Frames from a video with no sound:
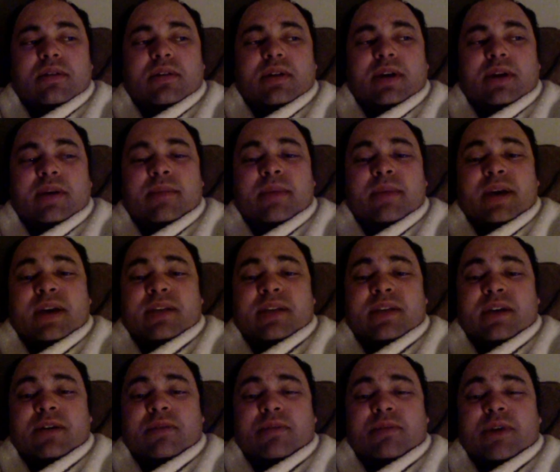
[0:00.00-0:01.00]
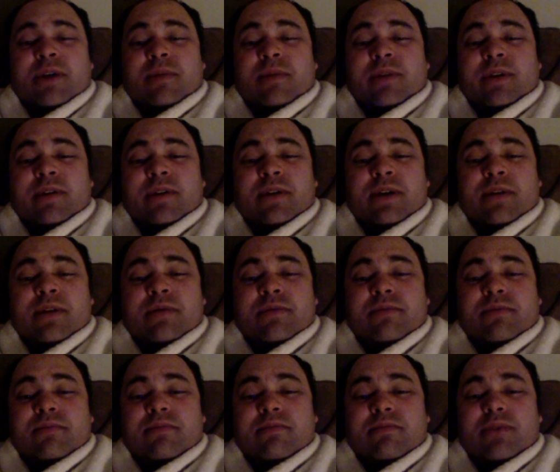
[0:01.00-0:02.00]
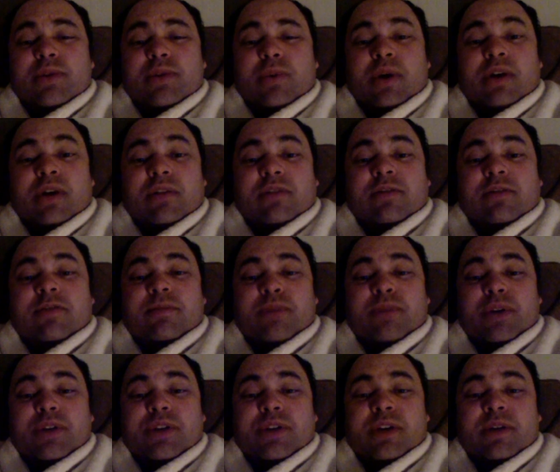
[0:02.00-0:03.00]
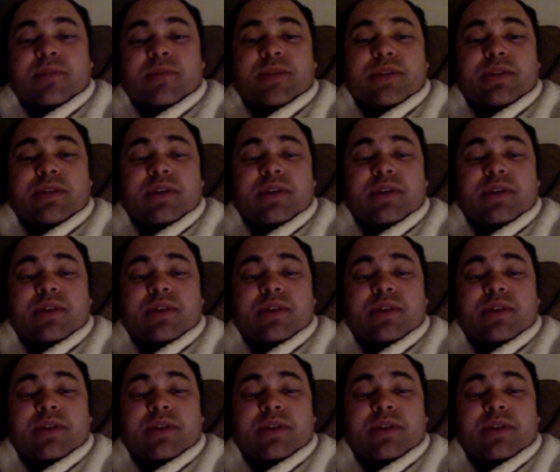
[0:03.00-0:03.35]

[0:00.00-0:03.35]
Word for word: I max out probably around 12 push-ups,